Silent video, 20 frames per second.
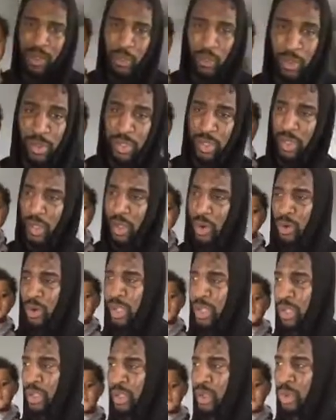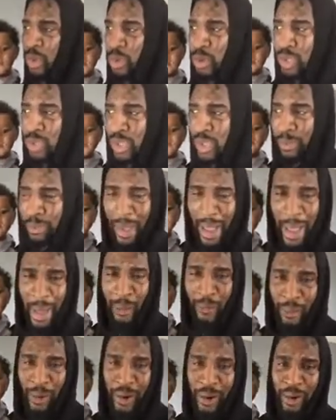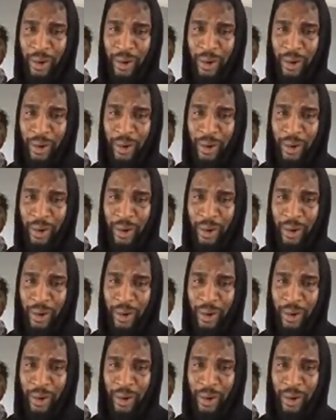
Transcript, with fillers: was low-key losing power.